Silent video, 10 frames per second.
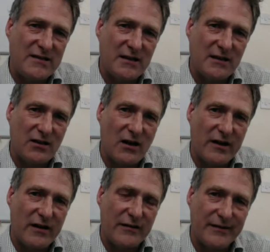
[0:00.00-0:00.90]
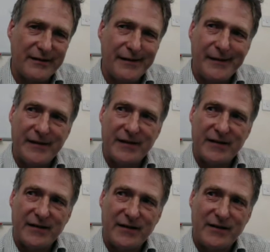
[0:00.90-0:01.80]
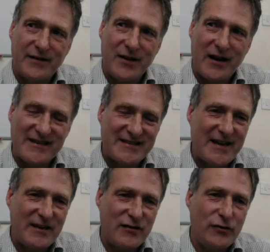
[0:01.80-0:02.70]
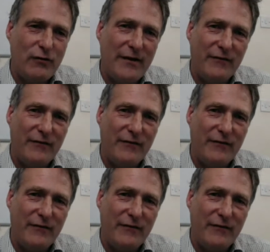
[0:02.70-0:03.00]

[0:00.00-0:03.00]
to kind of take a new